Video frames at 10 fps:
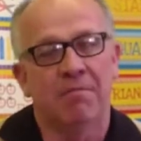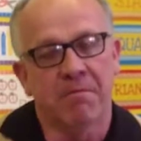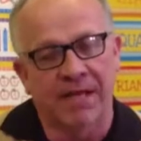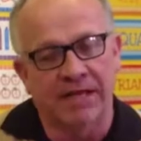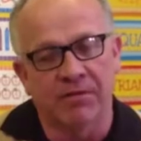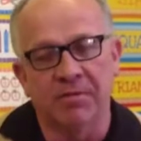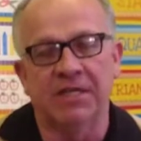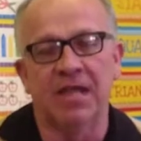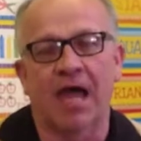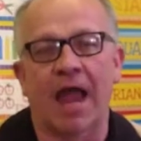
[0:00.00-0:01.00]
many of them
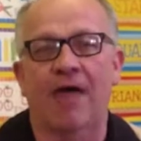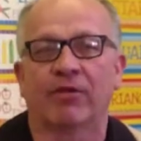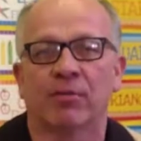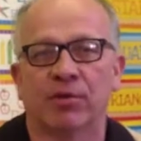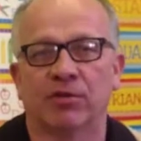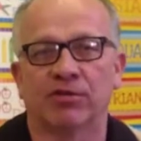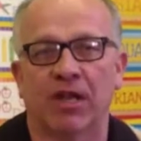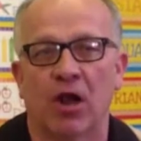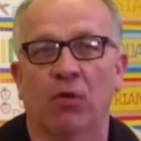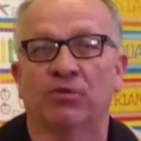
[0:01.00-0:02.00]
did not have computers
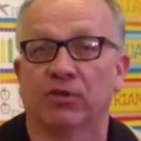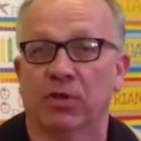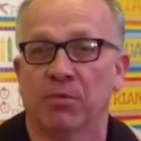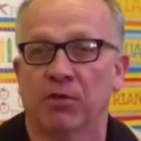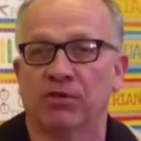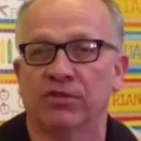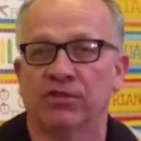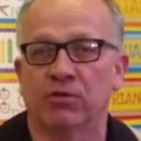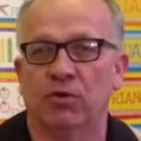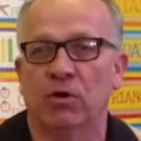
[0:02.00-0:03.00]
at home, so the computers in
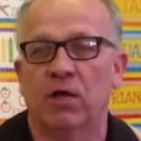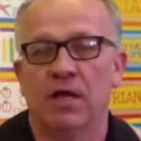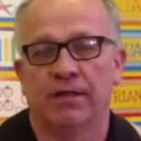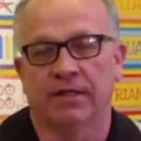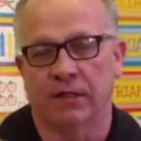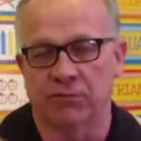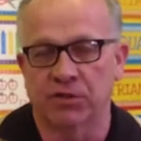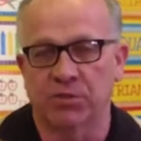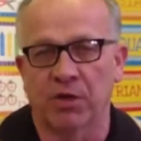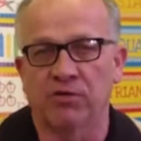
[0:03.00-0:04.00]
school that they were
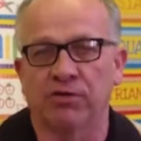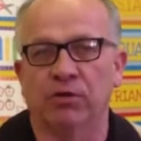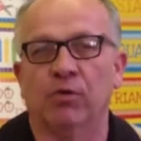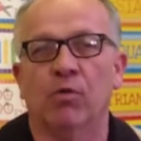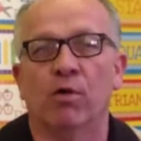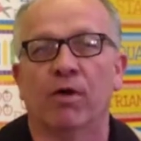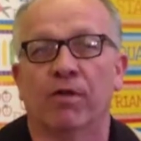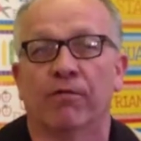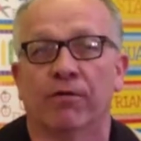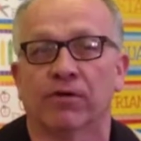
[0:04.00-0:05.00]
exposed to were
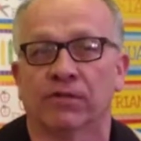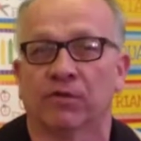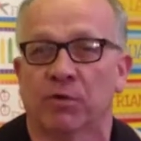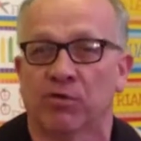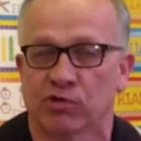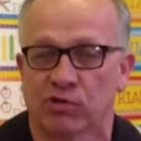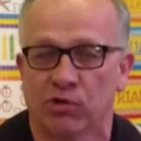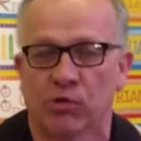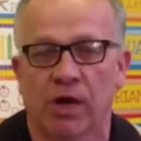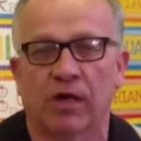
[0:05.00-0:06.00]
their first exposure
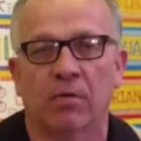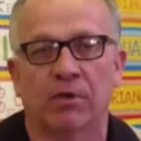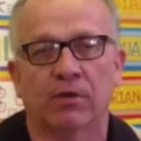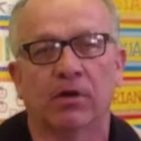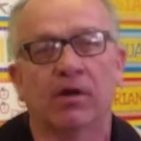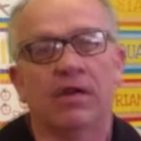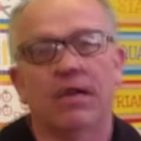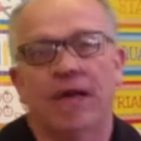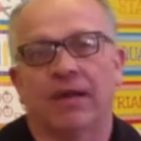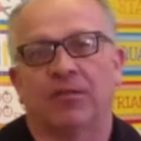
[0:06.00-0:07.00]
to a computer.
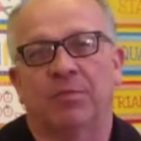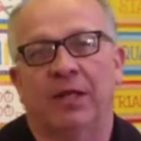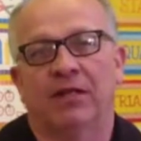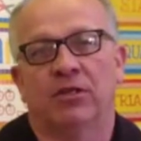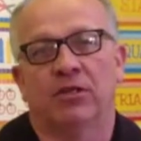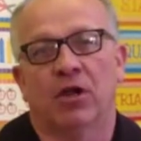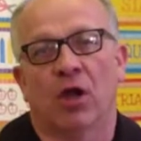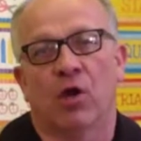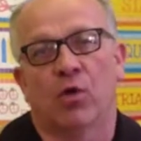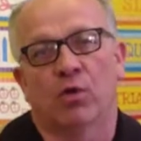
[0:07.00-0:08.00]
That expanded to
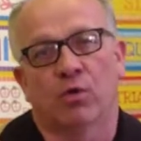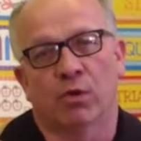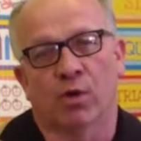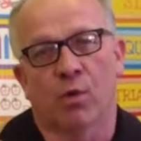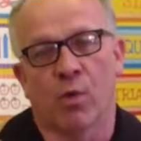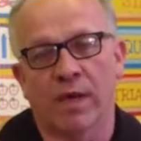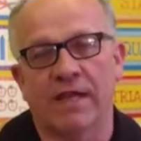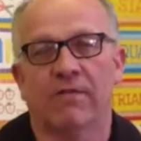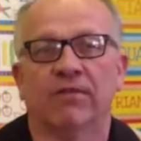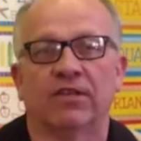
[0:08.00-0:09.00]
go to where
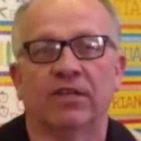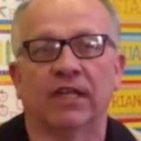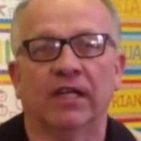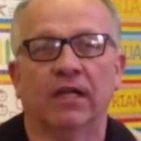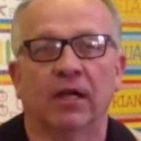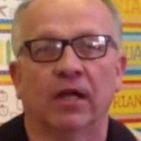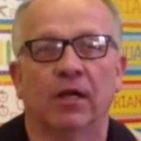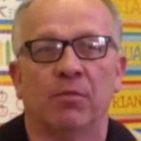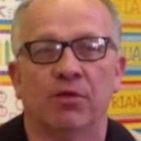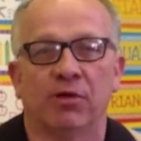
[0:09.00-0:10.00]
we visited
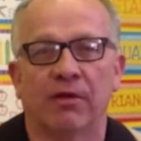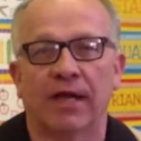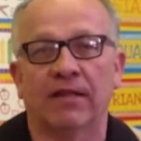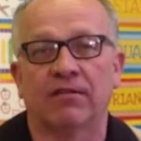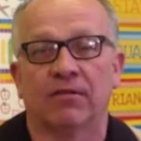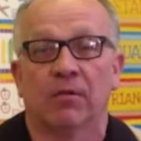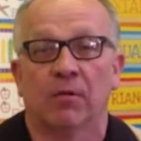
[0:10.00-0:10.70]
Computer Aid's